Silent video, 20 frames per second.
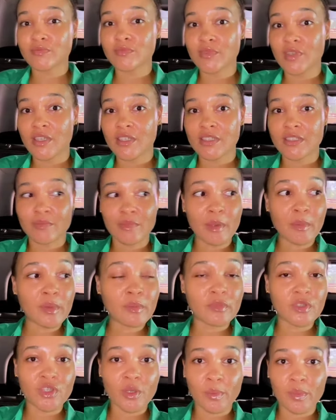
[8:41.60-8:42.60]

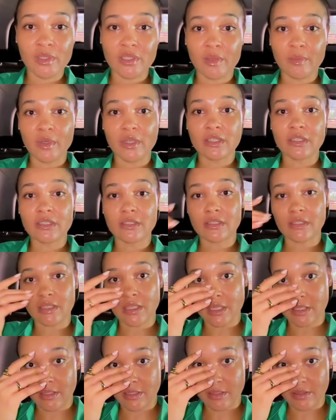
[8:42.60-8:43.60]
The trip is about to
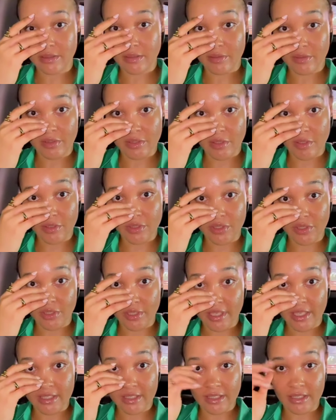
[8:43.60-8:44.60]
start. I'll talk to
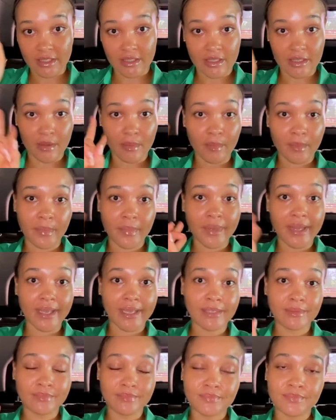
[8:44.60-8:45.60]
you guys later. Bye.